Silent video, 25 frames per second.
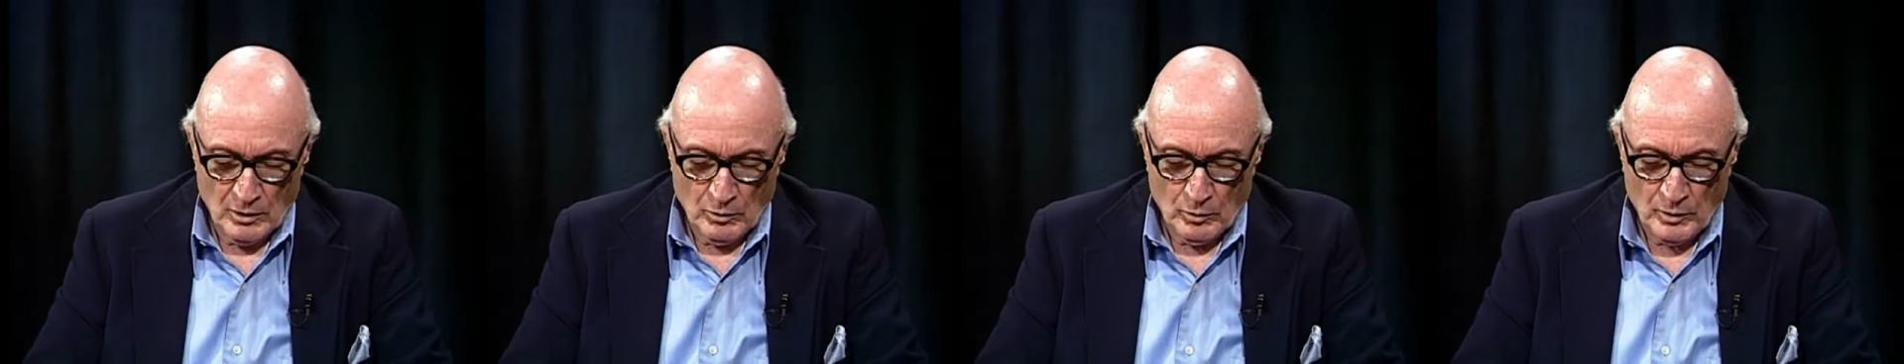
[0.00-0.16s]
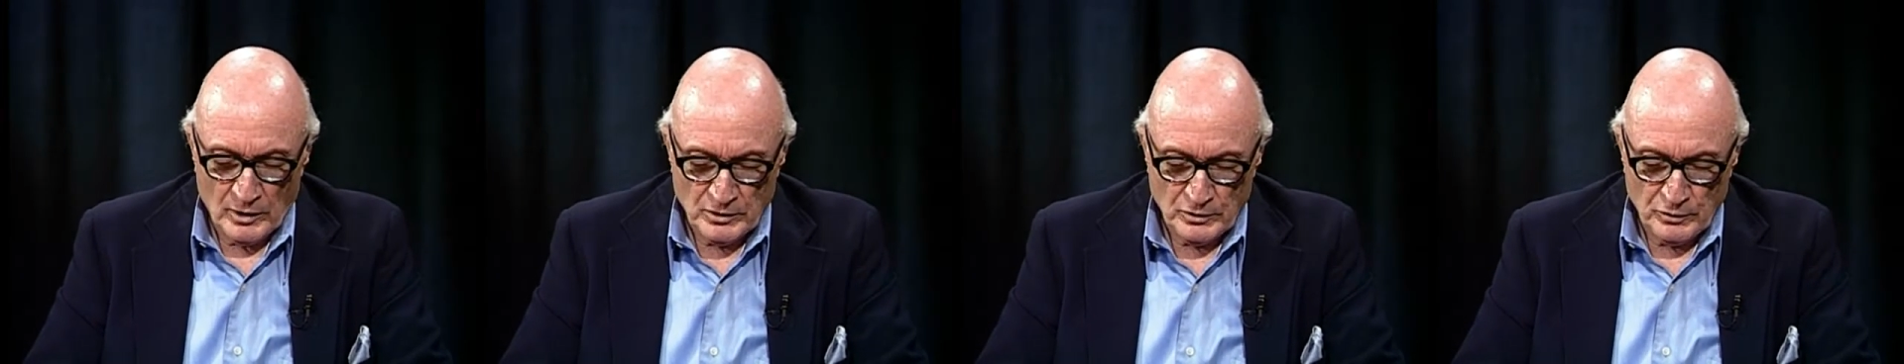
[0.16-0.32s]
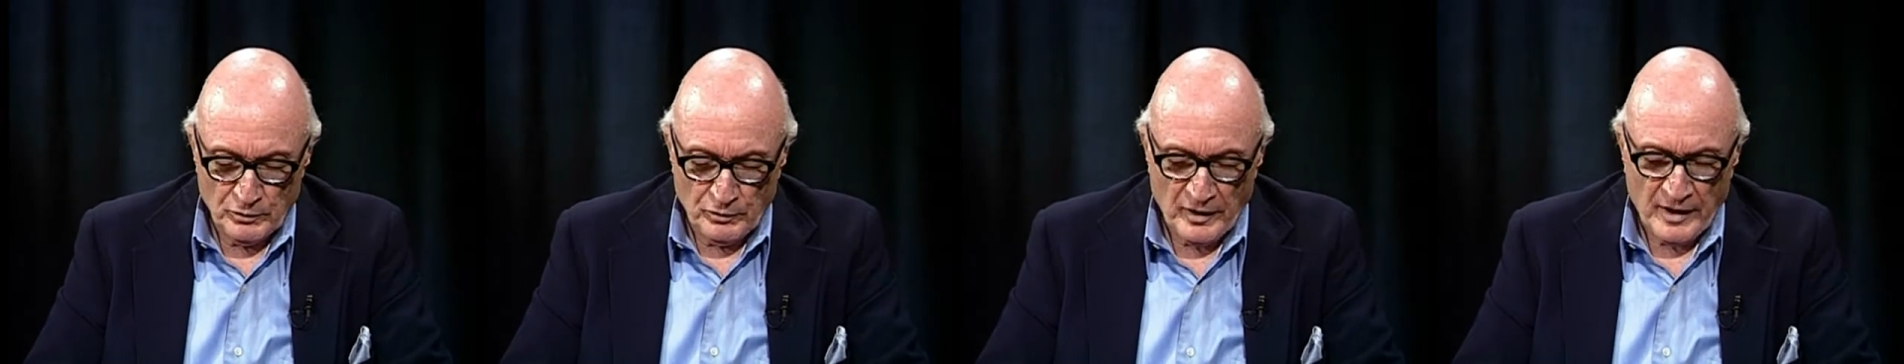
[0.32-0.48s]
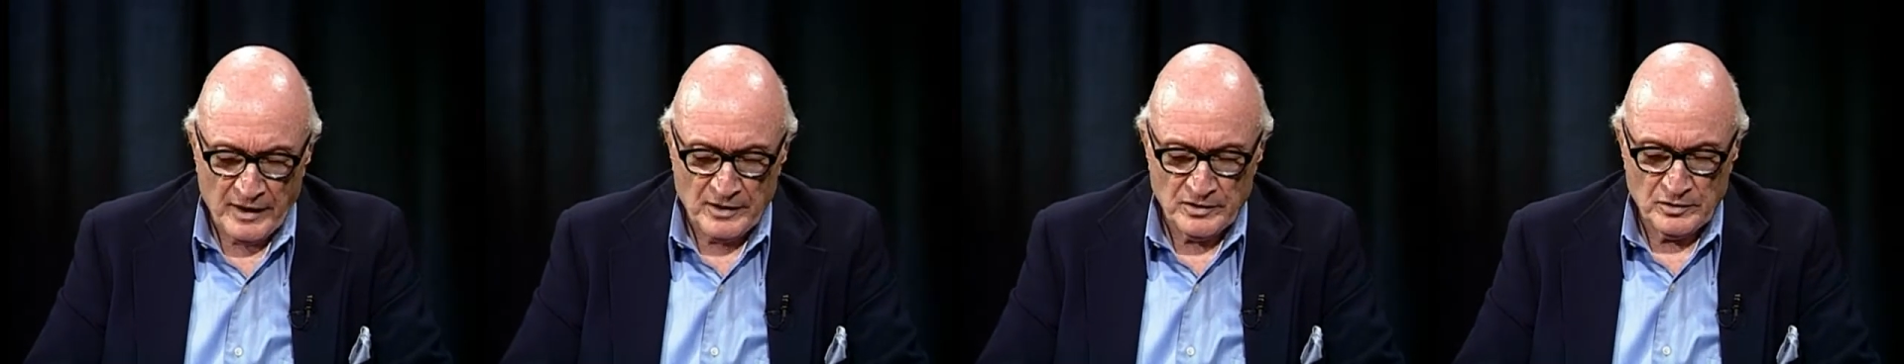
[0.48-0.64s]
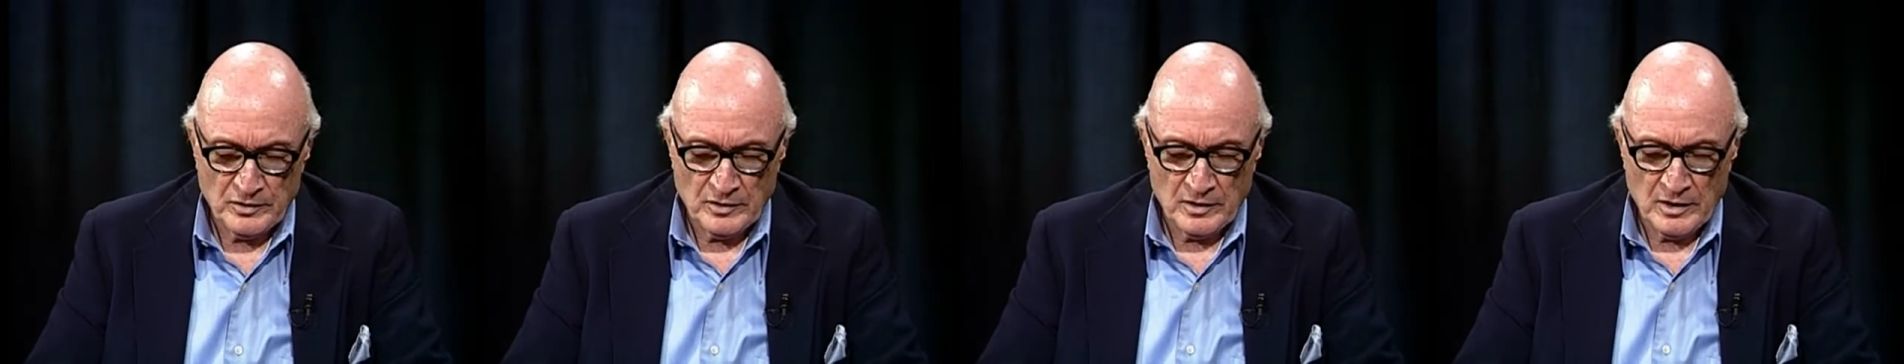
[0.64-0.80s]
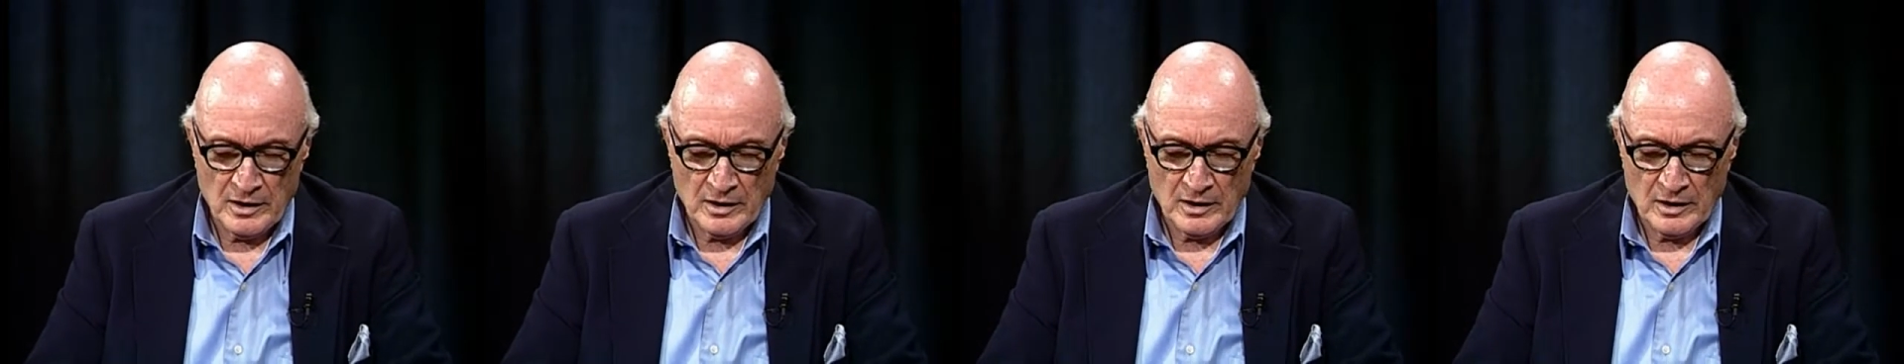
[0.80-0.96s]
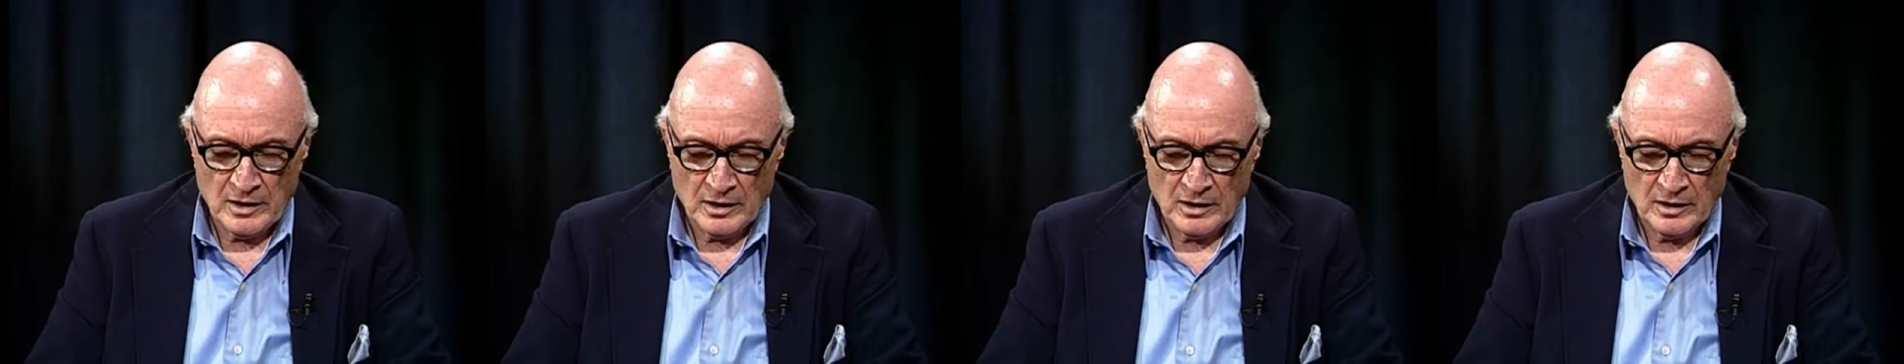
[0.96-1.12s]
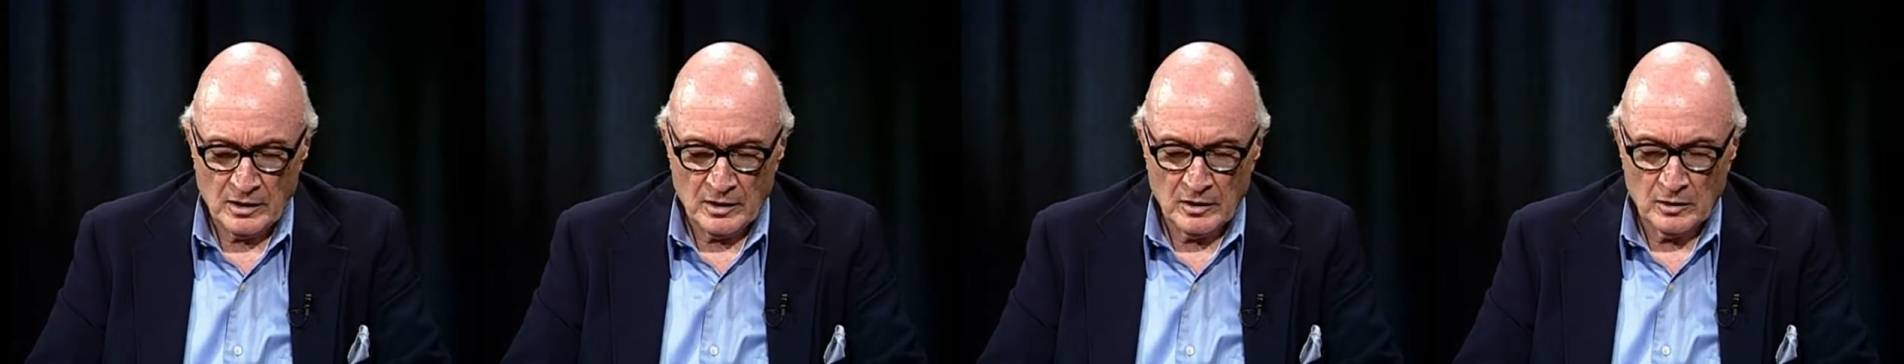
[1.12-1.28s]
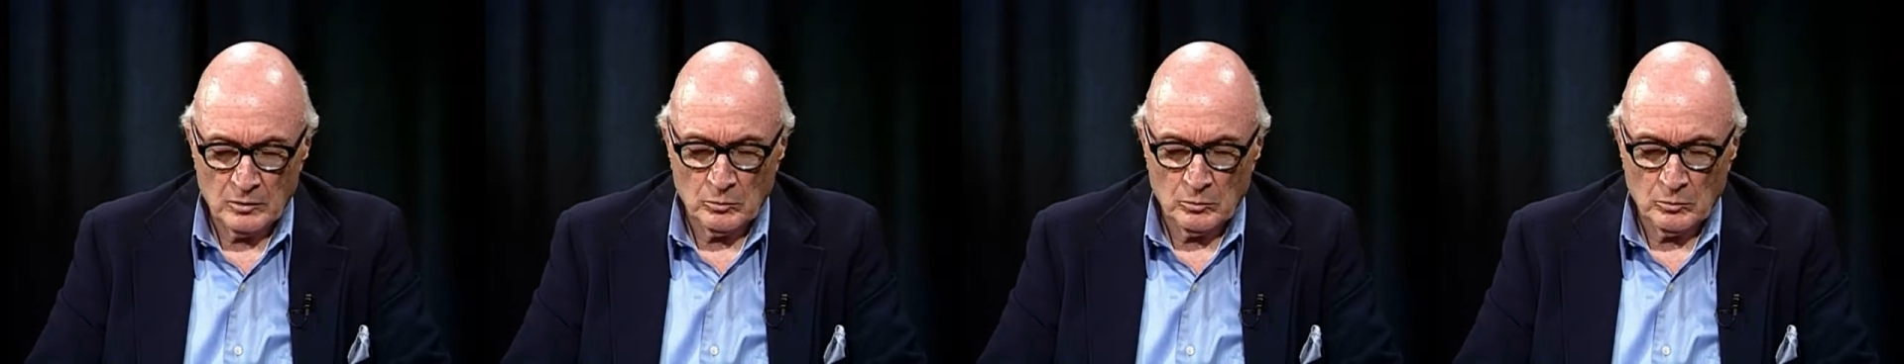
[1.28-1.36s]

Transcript: What's fascinating